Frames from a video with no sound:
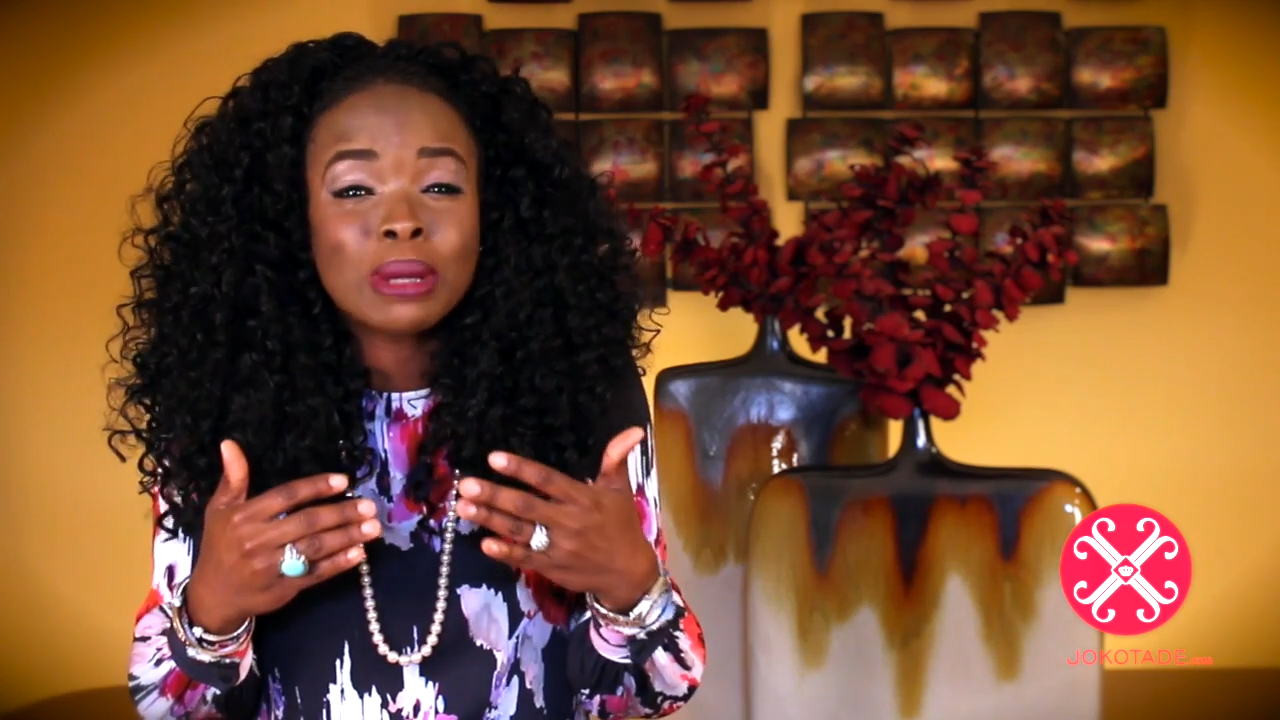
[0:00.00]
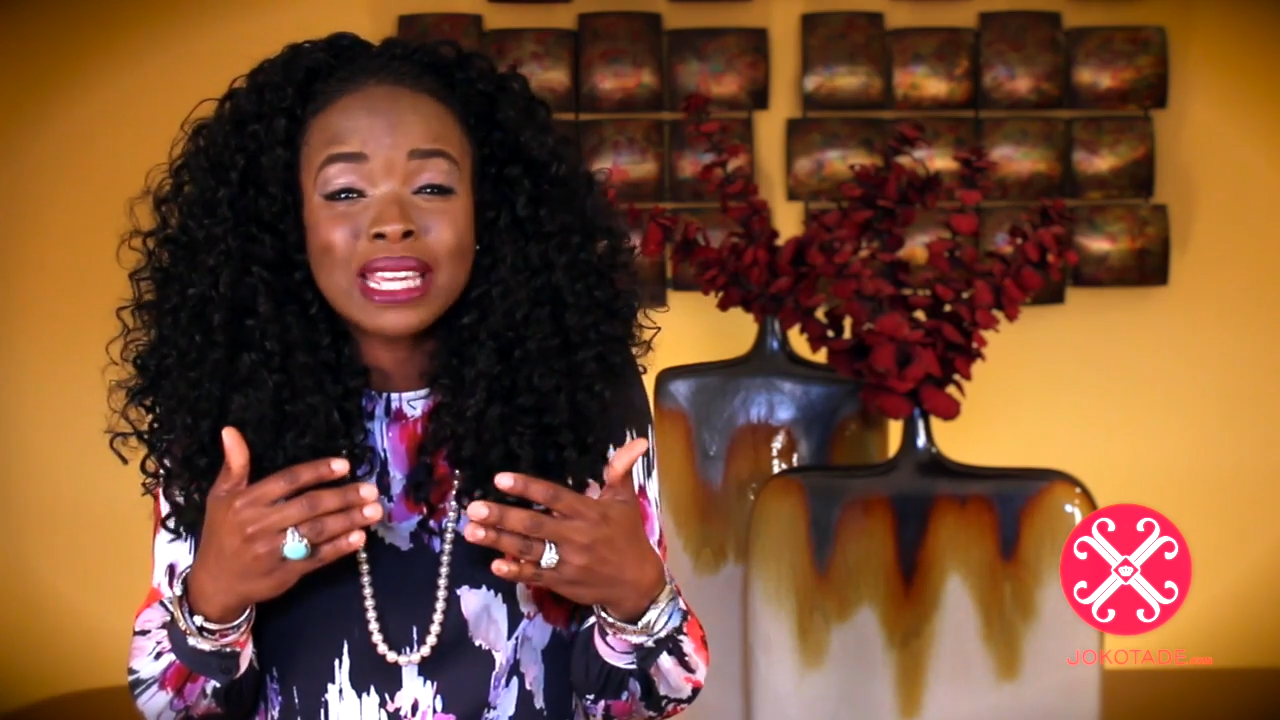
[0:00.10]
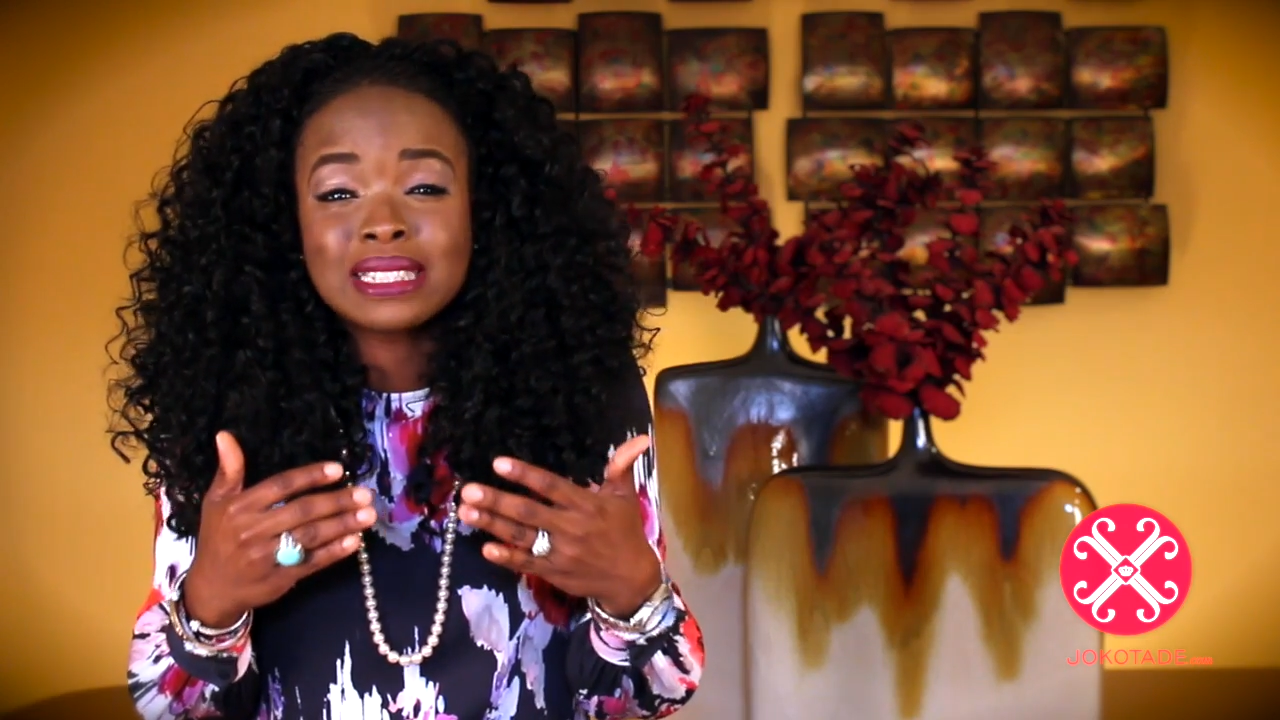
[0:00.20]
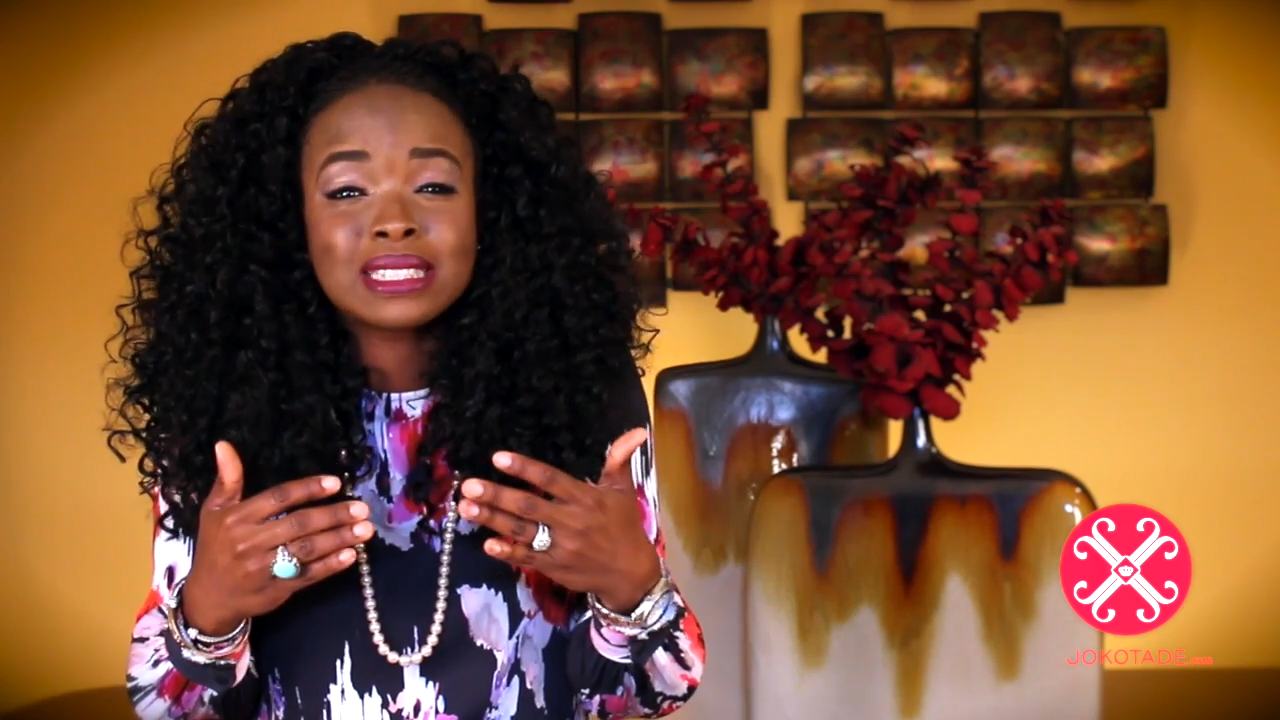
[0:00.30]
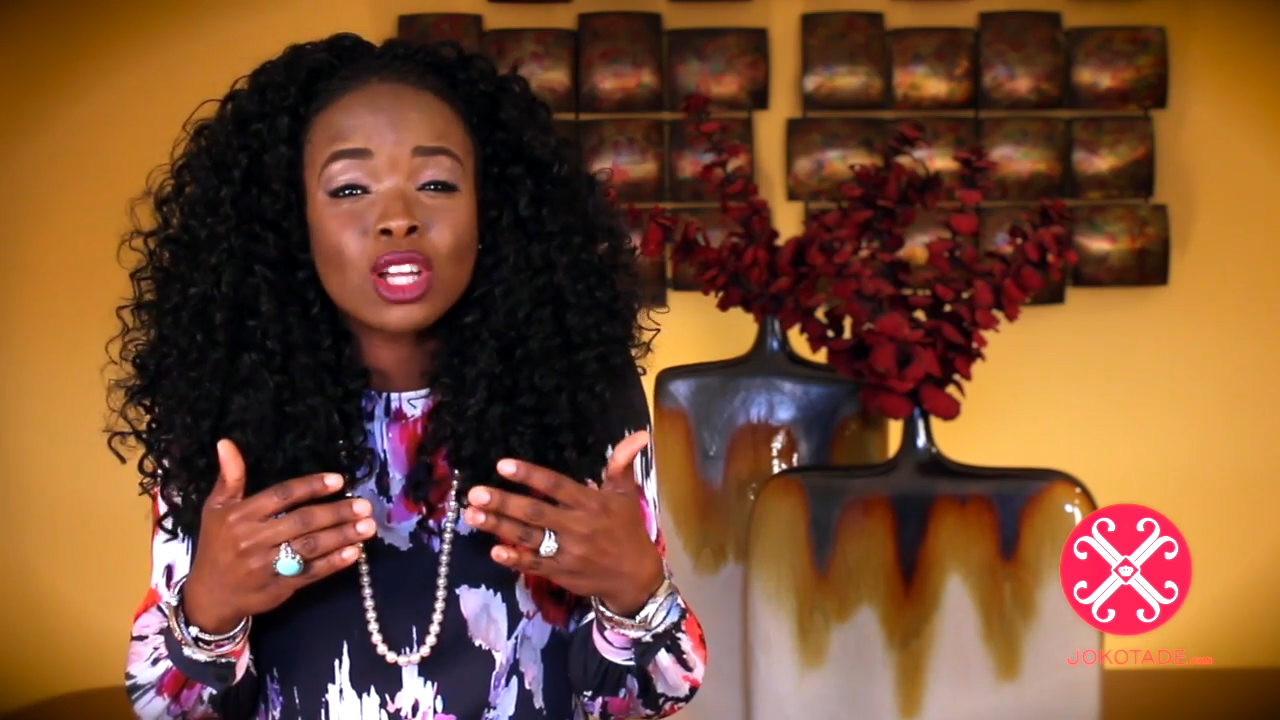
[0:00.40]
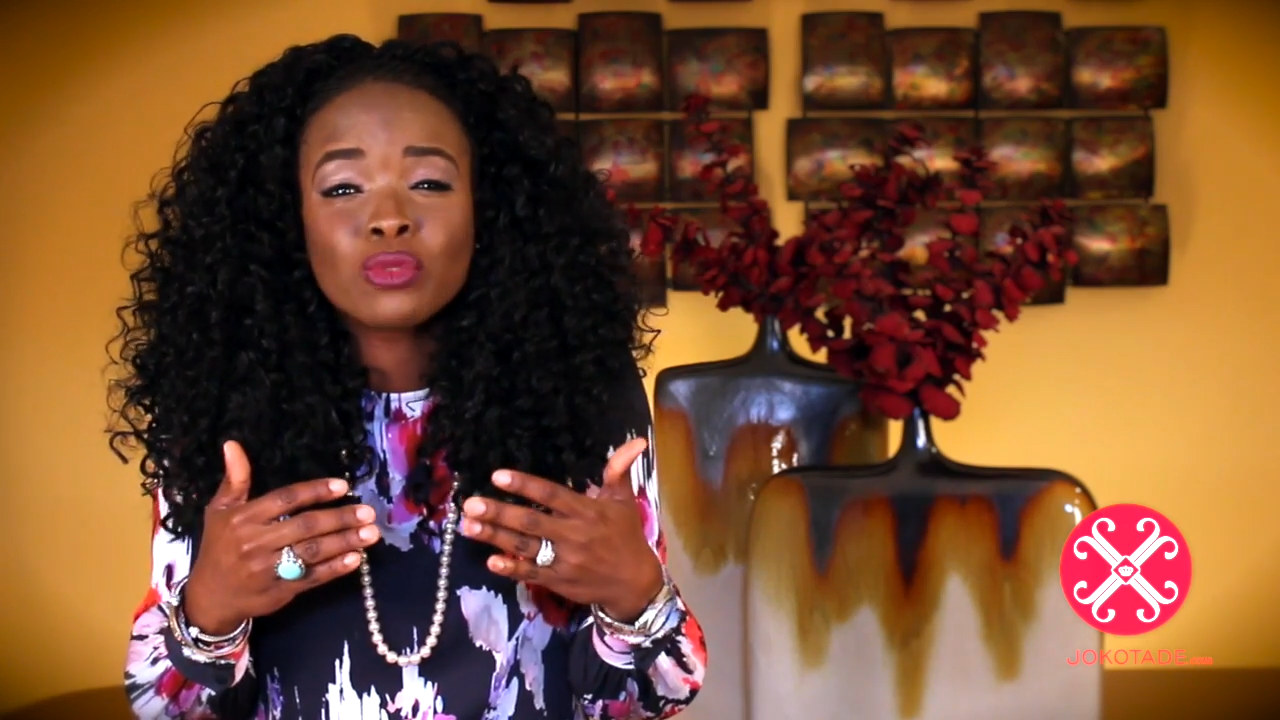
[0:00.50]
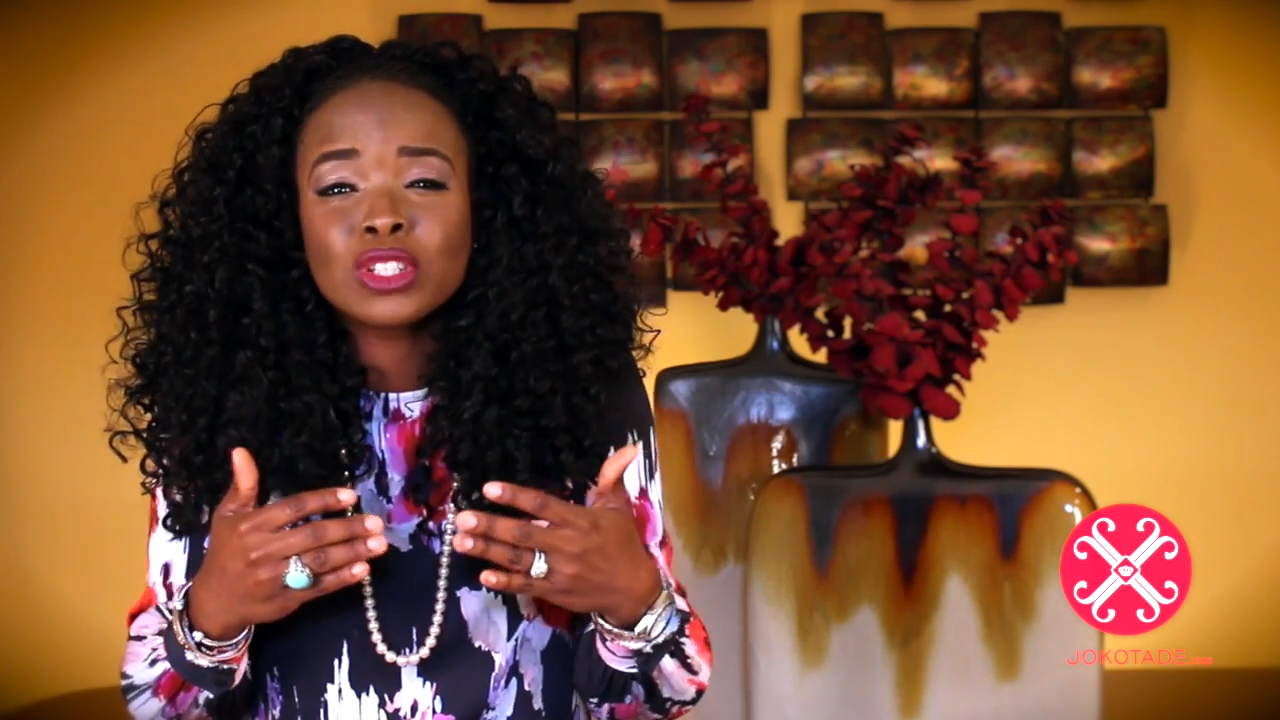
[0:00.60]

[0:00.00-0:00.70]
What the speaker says: by itself